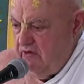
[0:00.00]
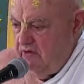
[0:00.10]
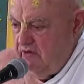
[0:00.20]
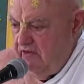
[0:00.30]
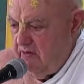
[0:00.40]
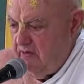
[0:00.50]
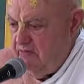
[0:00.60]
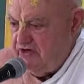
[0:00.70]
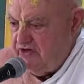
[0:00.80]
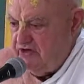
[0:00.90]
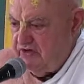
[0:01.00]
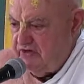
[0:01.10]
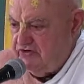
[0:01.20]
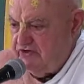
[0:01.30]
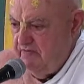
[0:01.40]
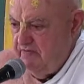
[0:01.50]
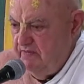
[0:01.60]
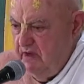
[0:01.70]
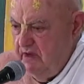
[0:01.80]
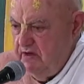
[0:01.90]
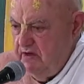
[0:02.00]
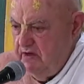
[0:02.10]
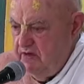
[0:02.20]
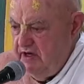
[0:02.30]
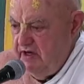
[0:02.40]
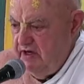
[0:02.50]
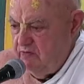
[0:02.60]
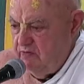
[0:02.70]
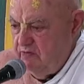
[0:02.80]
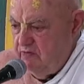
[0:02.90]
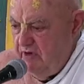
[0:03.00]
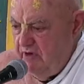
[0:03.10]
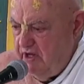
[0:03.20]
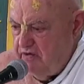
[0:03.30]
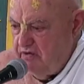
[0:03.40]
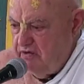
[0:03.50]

Now, if you know anything about bronze casting, you're heating up metal